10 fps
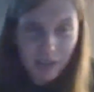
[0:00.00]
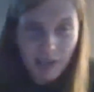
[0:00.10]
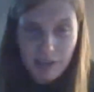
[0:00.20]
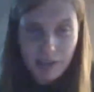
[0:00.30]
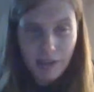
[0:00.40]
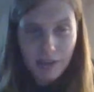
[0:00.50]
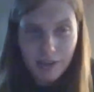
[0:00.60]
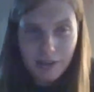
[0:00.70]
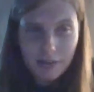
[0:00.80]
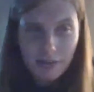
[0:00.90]
the understanding
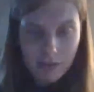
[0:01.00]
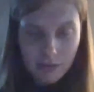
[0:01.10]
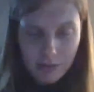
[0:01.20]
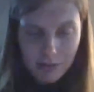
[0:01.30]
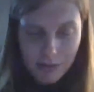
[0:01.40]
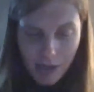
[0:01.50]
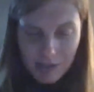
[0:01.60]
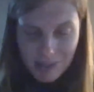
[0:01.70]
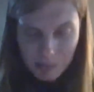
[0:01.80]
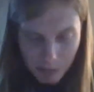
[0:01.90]
that, like,
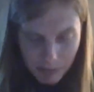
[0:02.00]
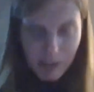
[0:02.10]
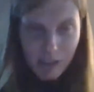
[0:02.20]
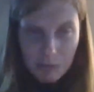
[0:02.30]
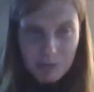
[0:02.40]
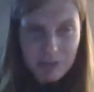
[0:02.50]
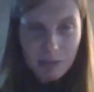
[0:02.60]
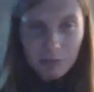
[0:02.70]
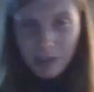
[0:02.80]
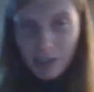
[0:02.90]
yeah, cypripediums
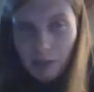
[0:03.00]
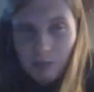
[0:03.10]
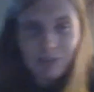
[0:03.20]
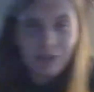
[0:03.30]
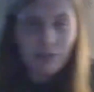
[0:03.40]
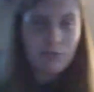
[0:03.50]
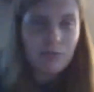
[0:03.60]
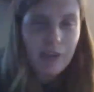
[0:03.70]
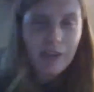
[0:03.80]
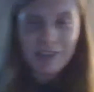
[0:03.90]
sometimes
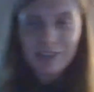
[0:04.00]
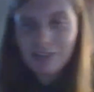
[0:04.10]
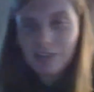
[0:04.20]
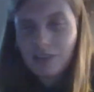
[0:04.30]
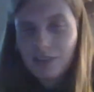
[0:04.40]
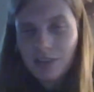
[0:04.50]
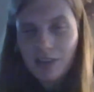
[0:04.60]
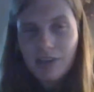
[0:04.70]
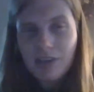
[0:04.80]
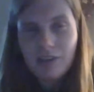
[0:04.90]
don't like to,
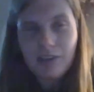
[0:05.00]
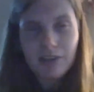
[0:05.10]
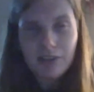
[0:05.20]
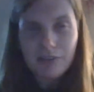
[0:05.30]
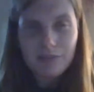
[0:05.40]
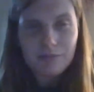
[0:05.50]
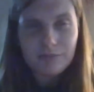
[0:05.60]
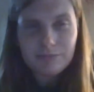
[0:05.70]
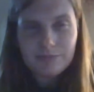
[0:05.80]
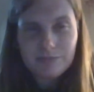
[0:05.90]
you know,
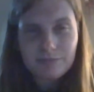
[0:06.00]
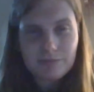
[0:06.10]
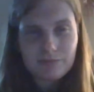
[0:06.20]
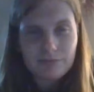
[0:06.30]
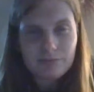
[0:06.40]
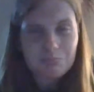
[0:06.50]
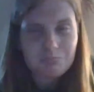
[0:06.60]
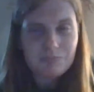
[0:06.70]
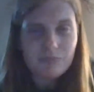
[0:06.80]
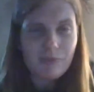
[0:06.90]

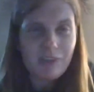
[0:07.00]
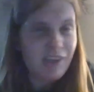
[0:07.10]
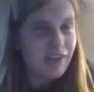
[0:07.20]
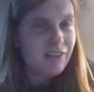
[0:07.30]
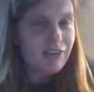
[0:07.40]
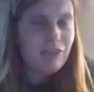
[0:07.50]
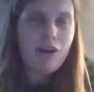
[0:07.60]
they